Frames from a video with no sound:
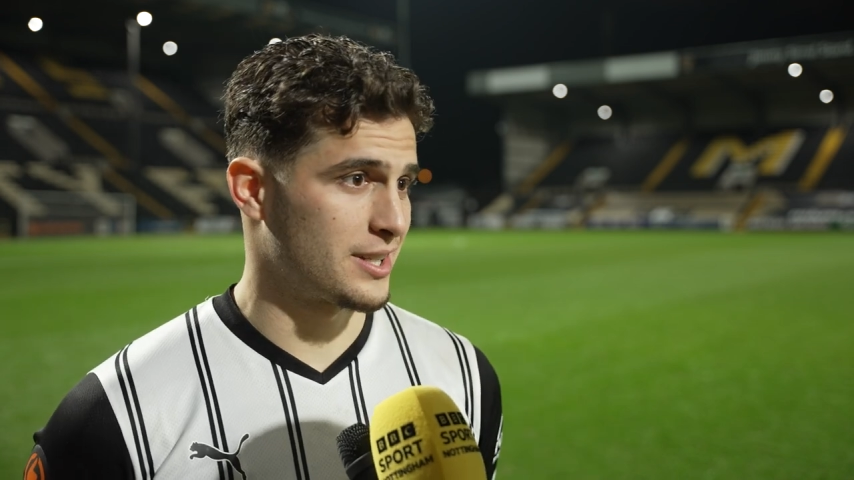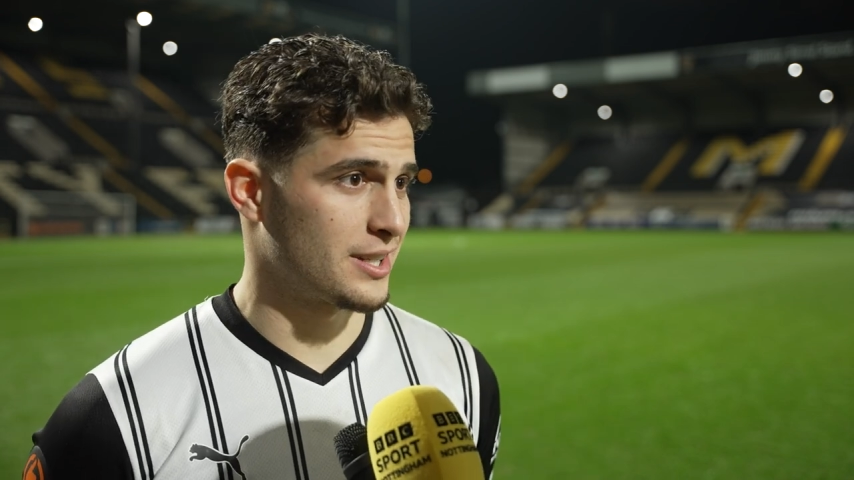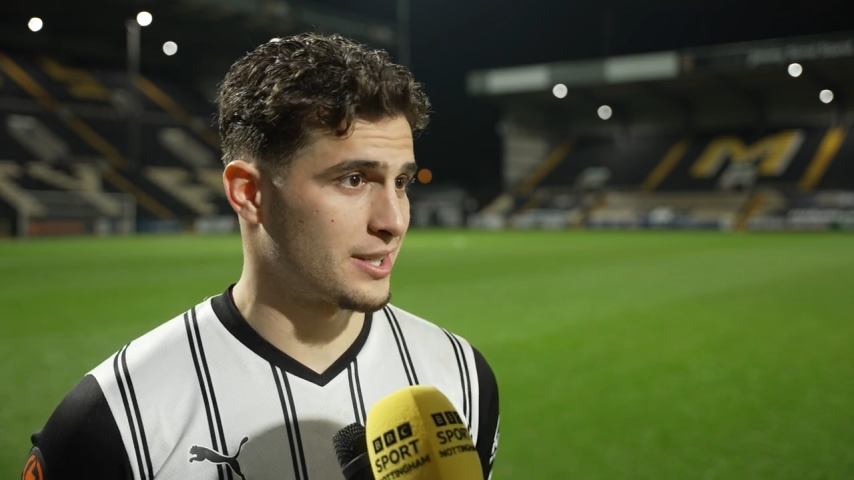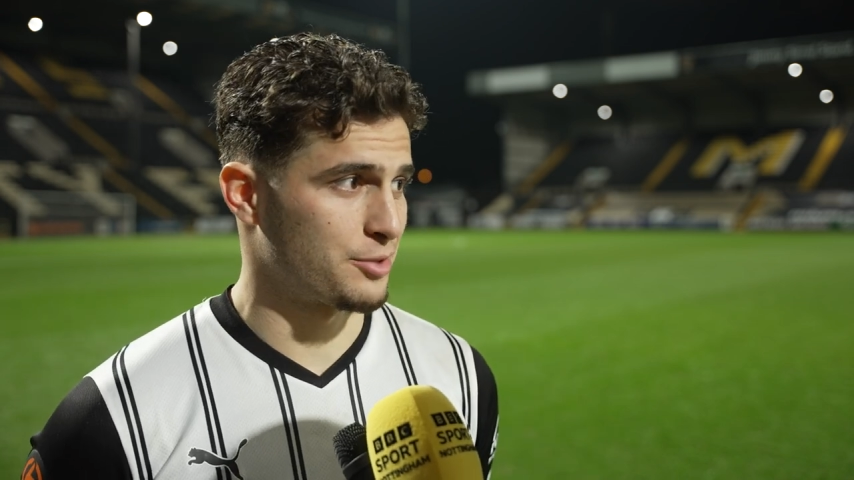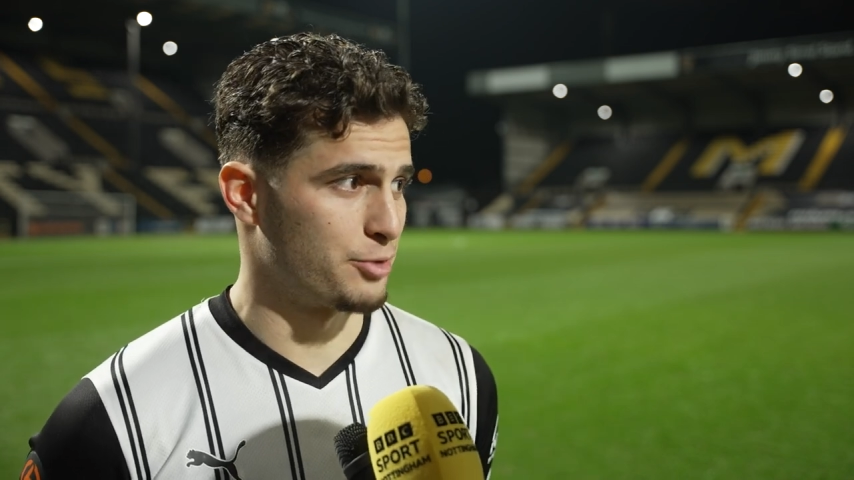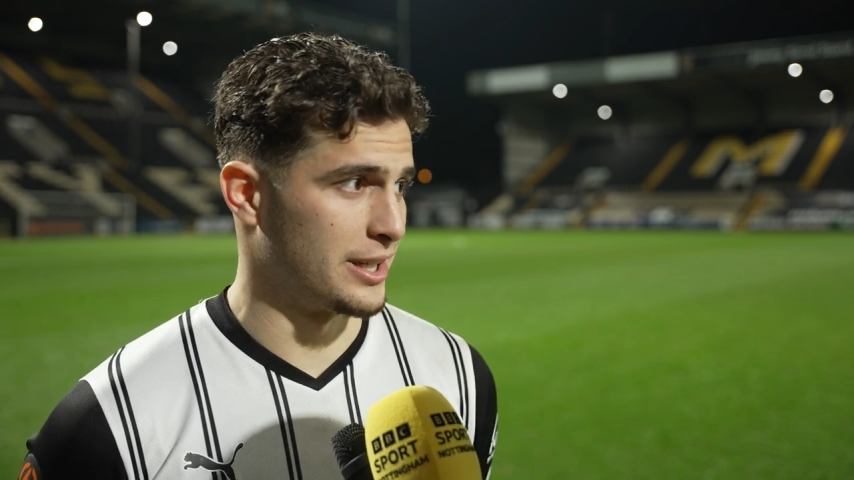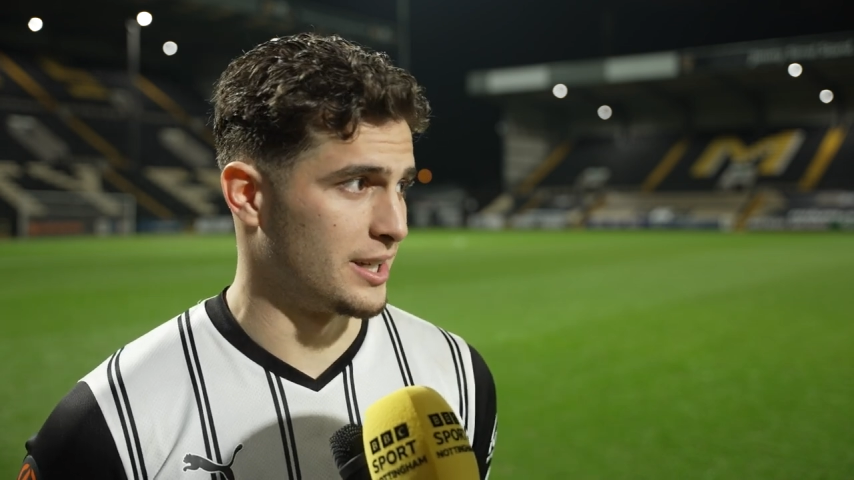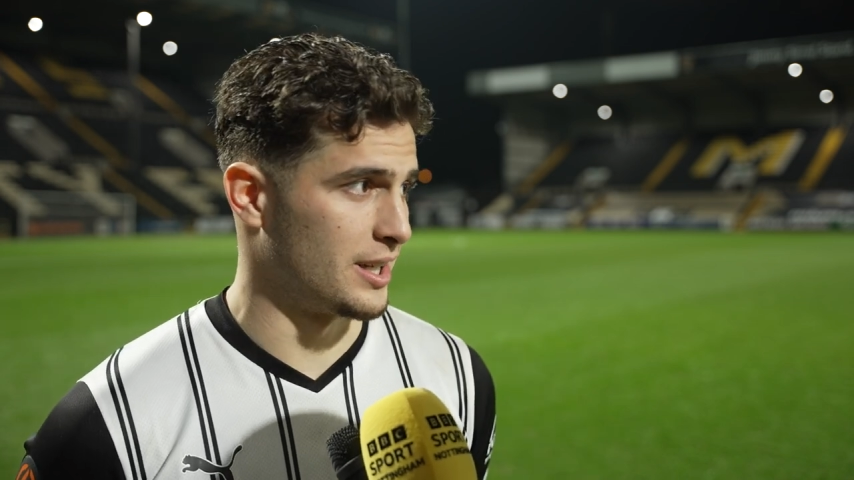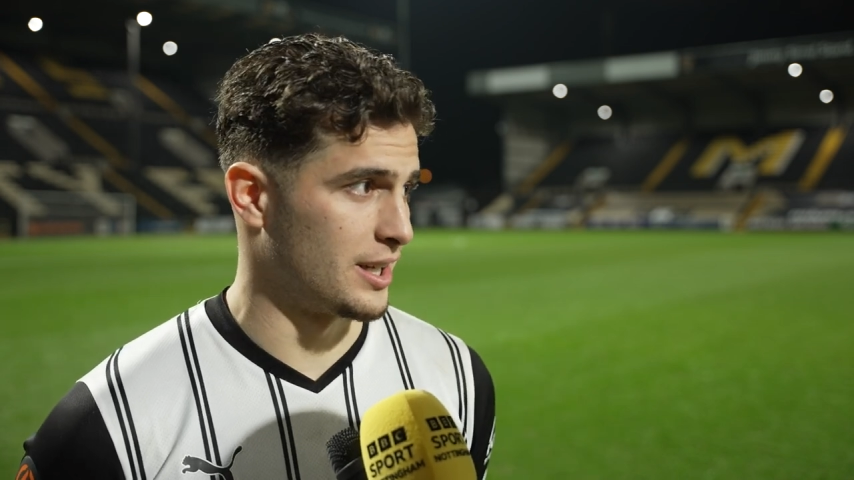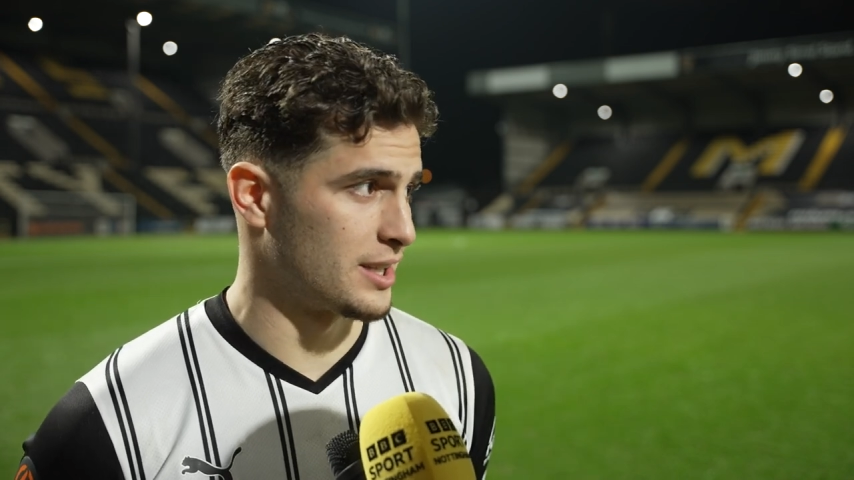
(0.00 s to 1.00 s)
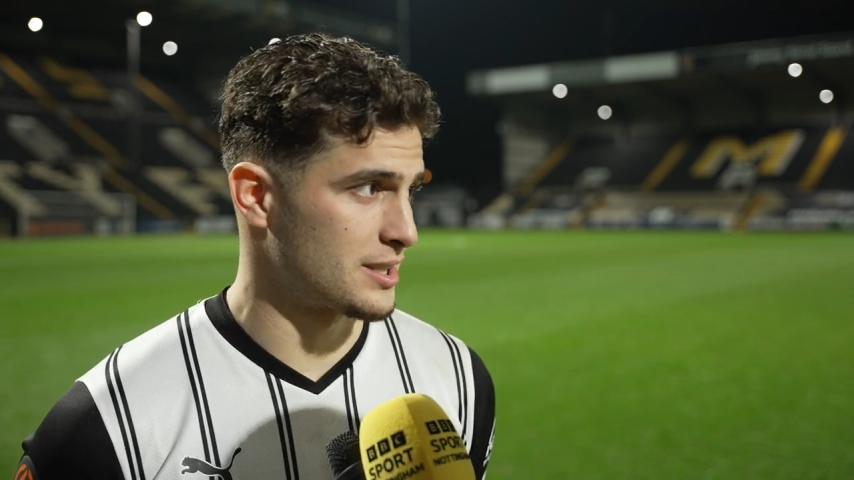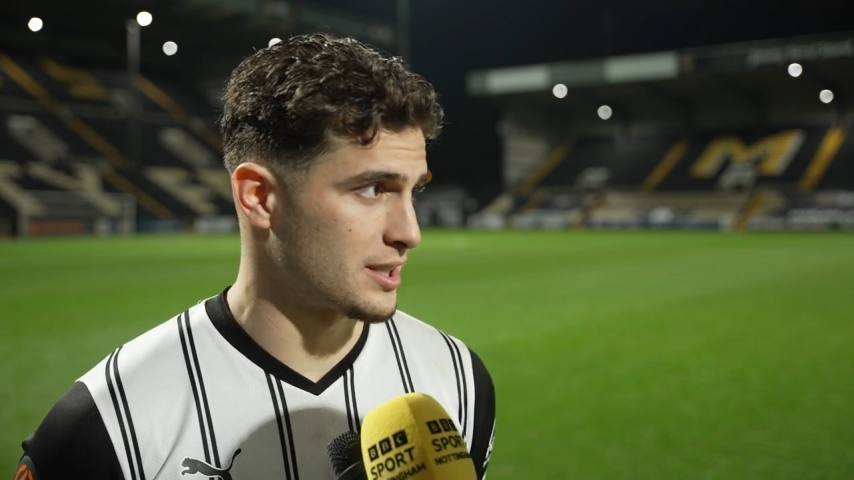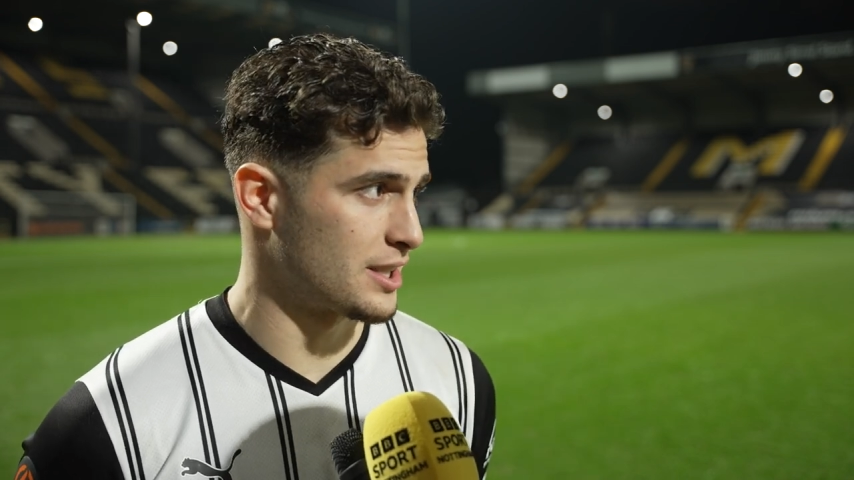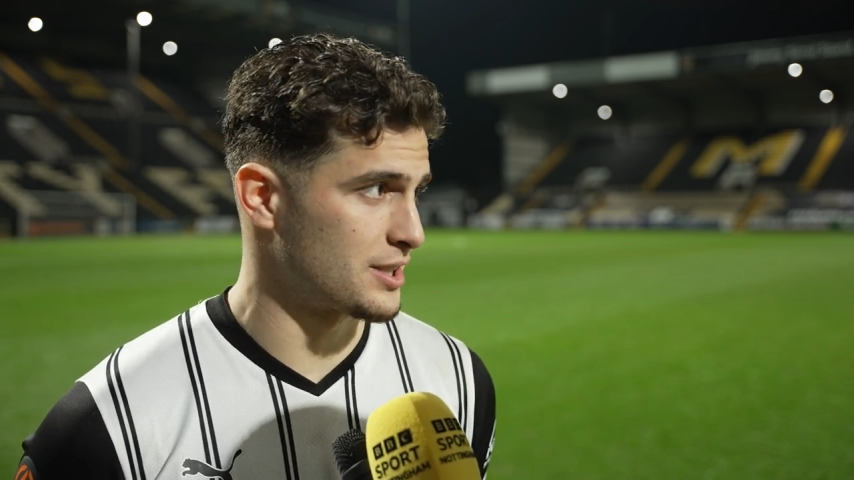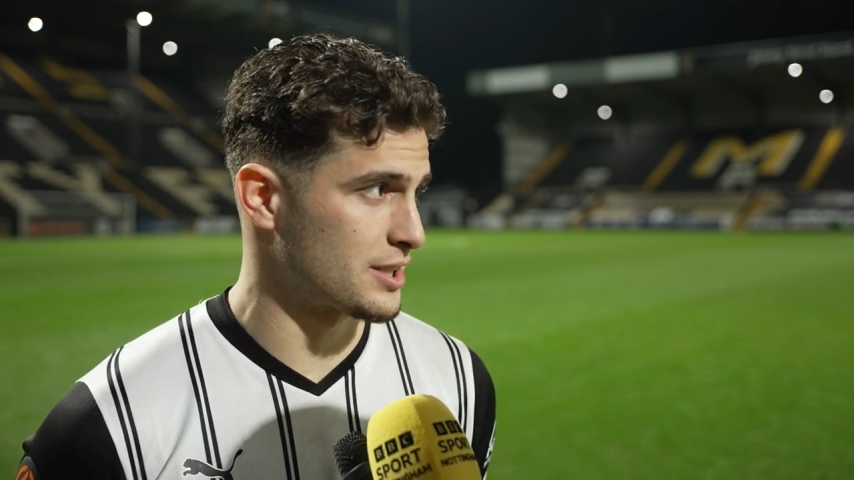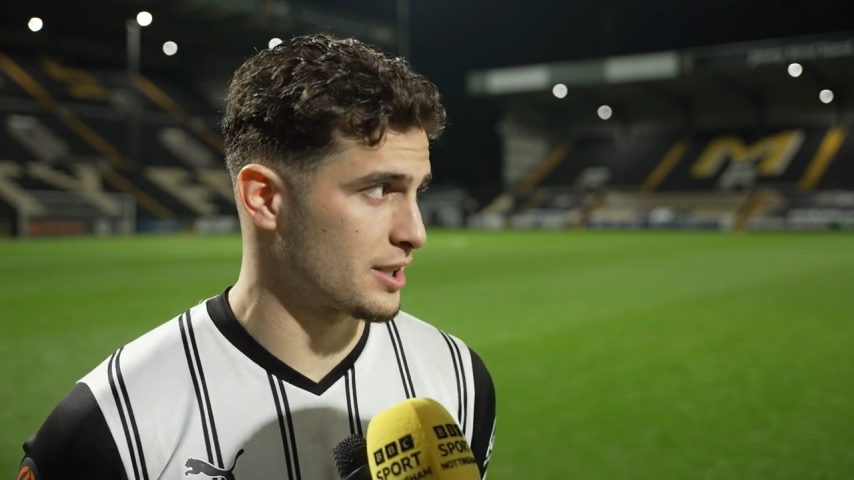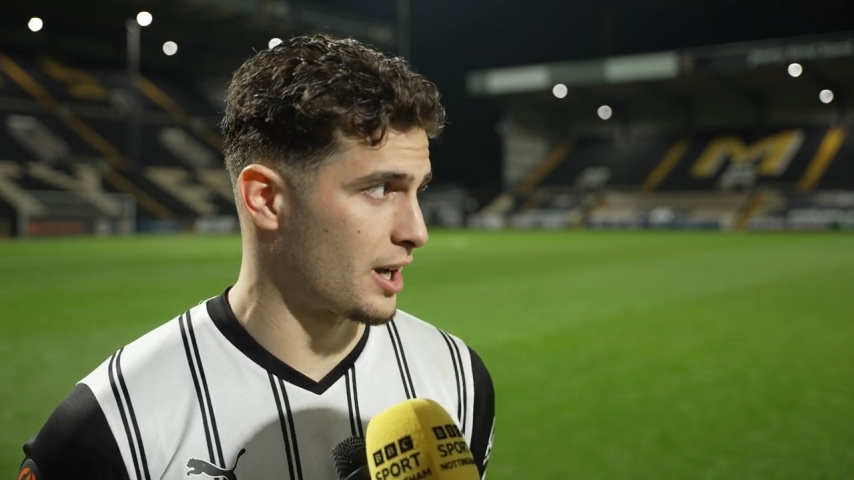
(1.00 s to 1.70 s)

just really, it's.